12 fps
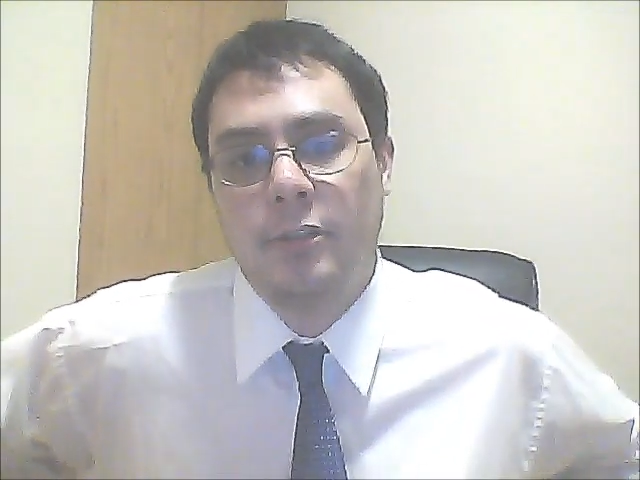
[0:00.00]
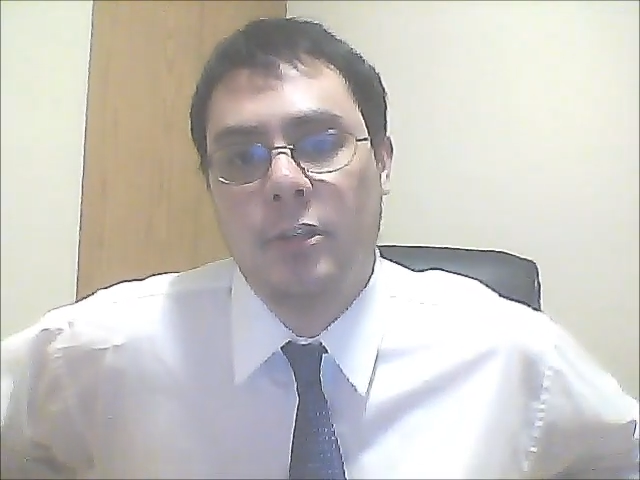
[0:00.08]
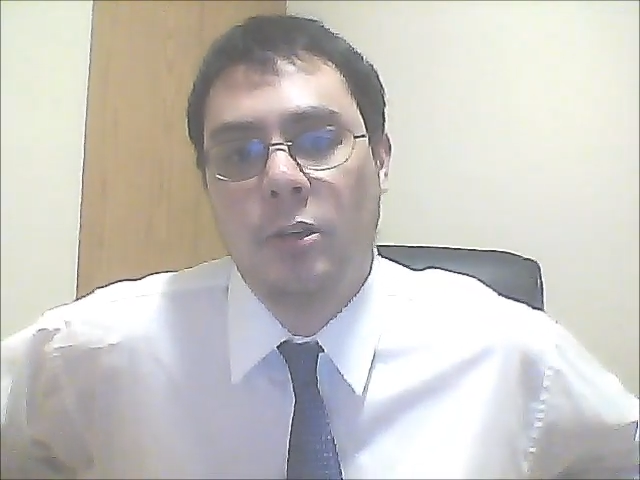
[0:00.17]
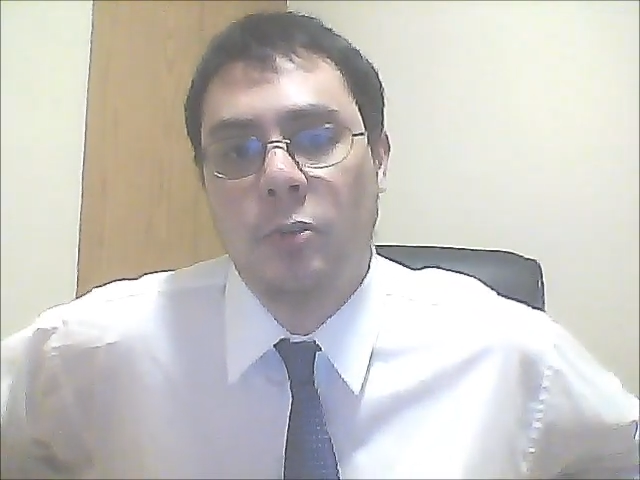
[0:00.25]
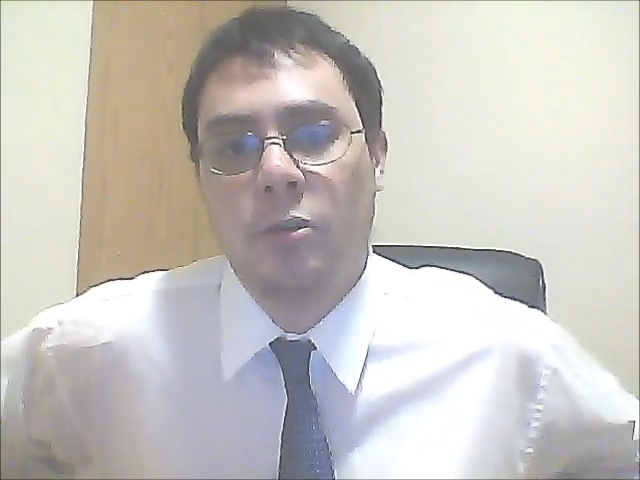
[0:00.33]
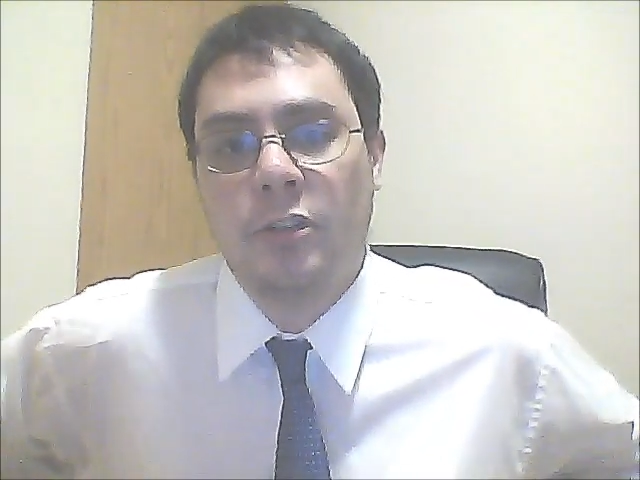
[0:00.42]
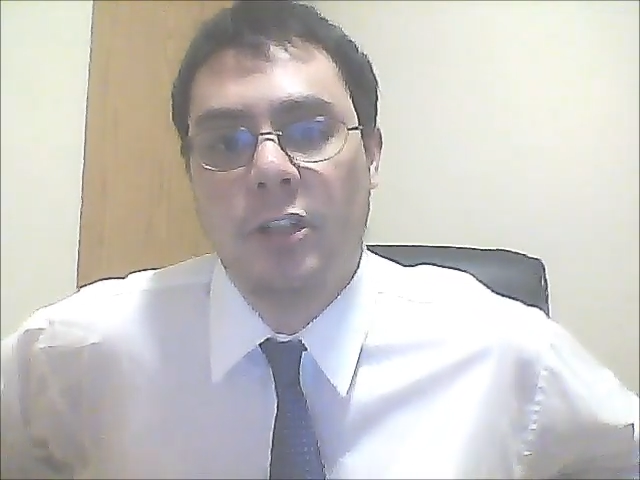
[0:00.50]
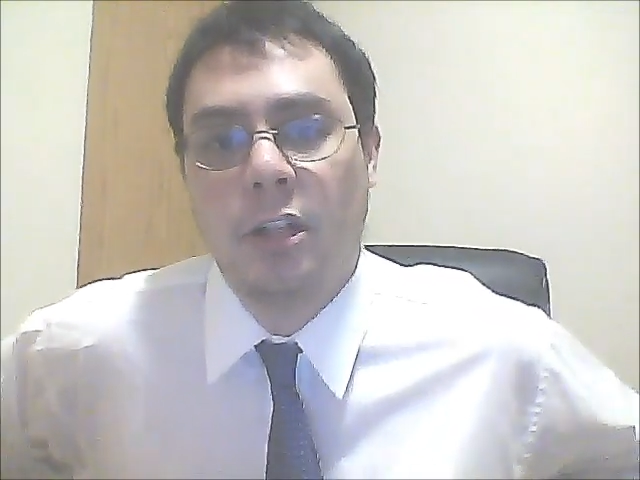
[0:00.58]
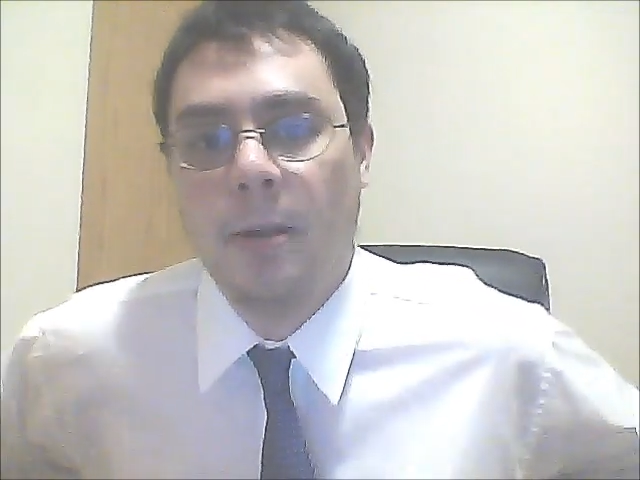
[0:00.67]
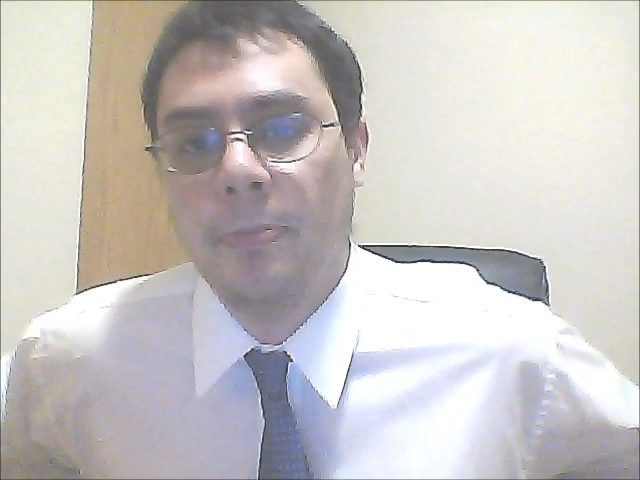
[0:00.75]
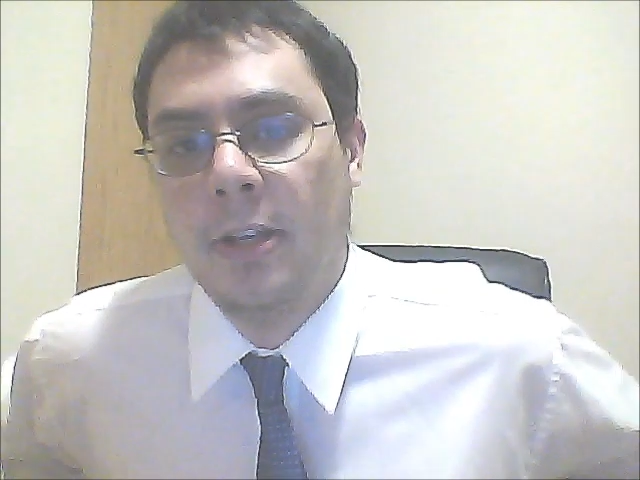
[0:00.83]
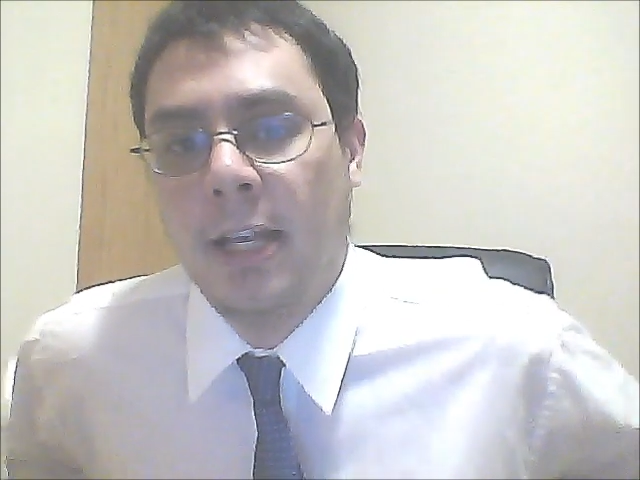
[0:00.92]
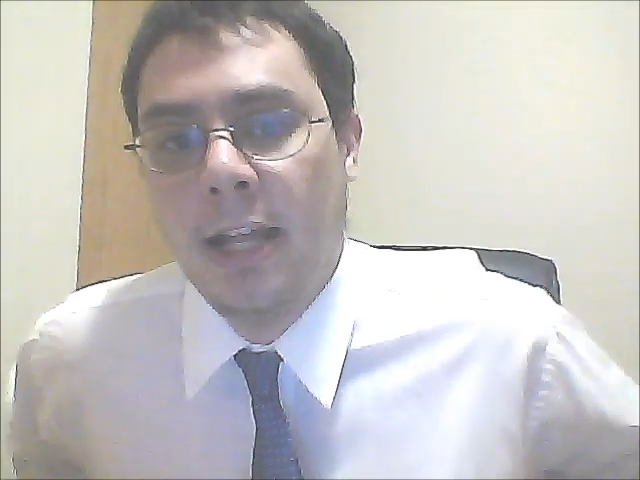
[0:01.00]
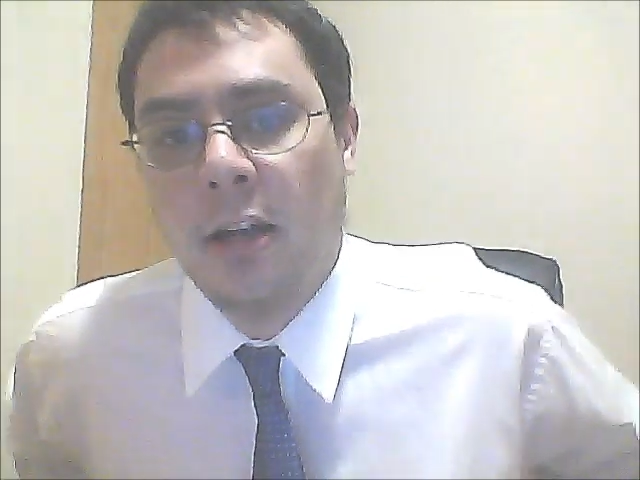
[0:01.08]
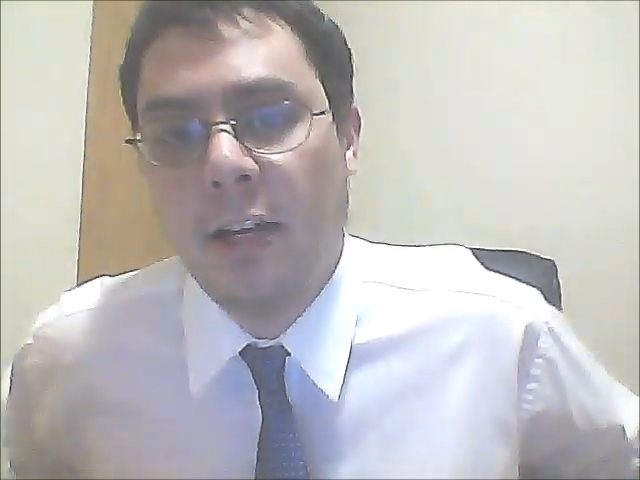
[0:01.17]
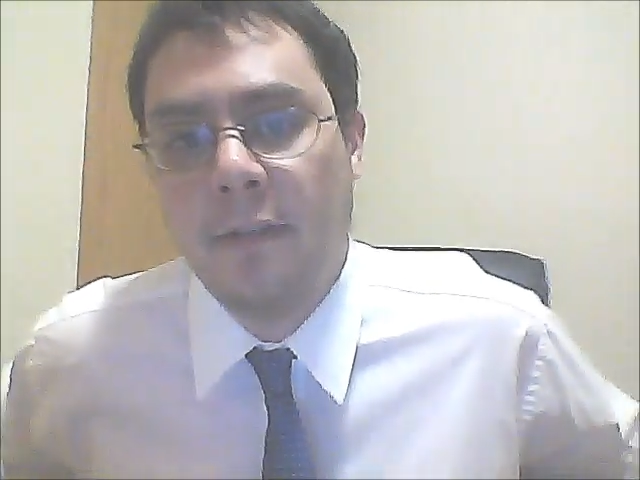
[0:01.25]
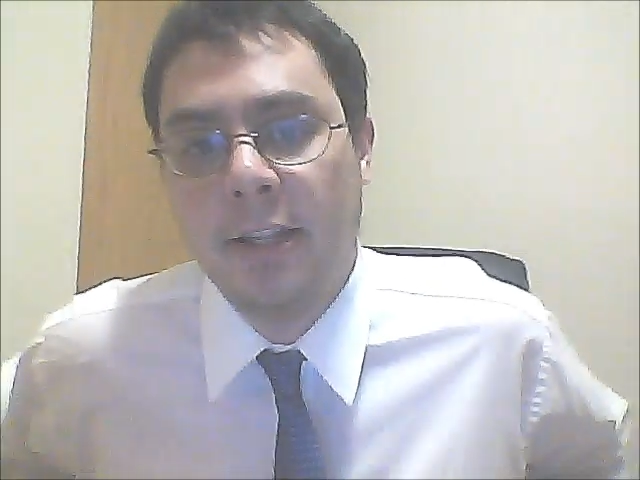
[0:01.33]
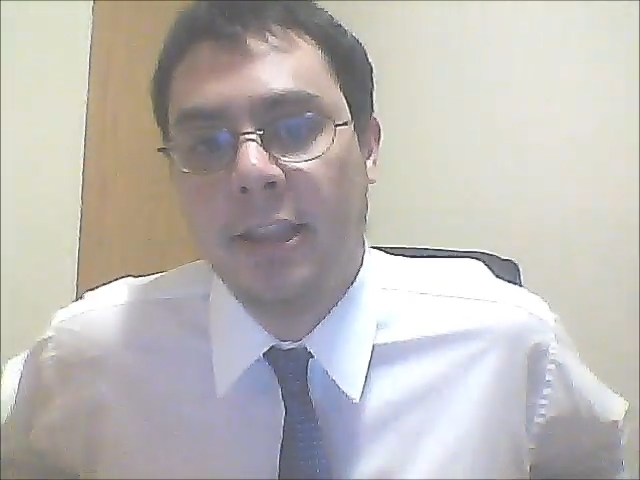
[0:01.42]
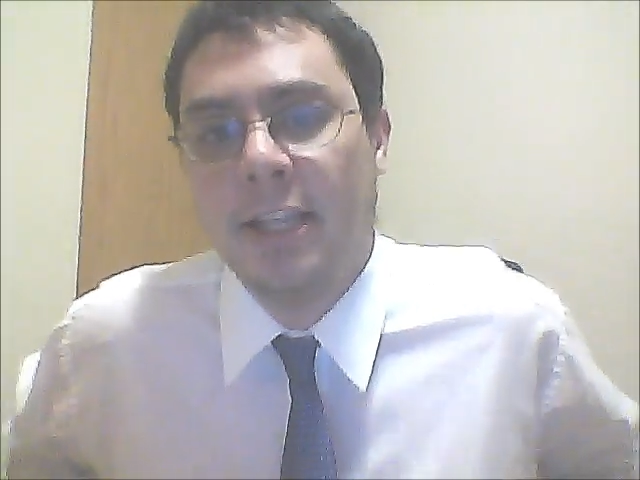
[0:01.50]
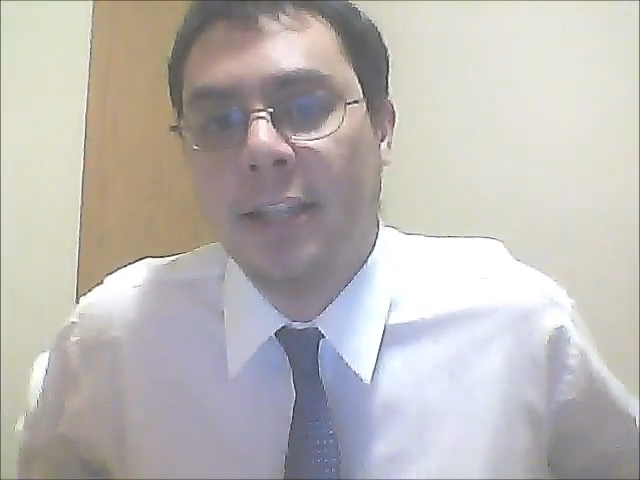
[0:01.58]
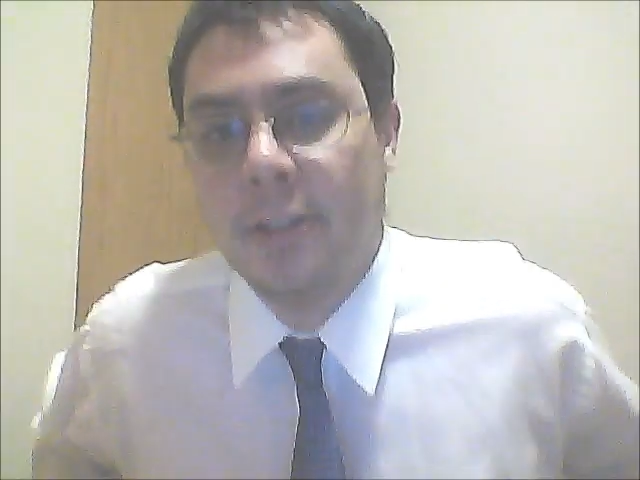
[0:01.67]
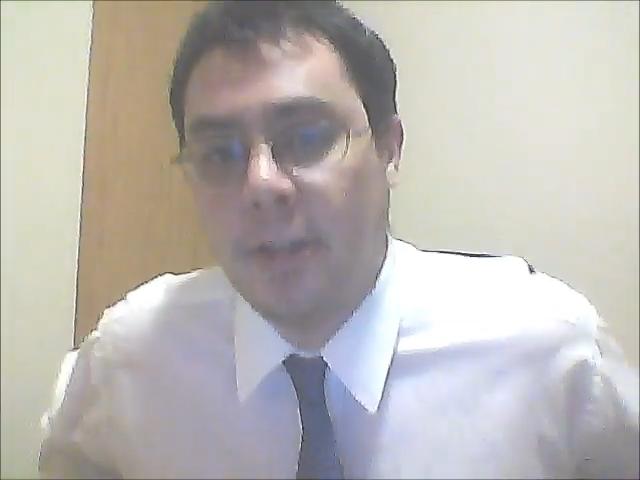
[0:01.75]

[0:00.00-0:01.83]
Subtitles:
so we're still up to date on everything,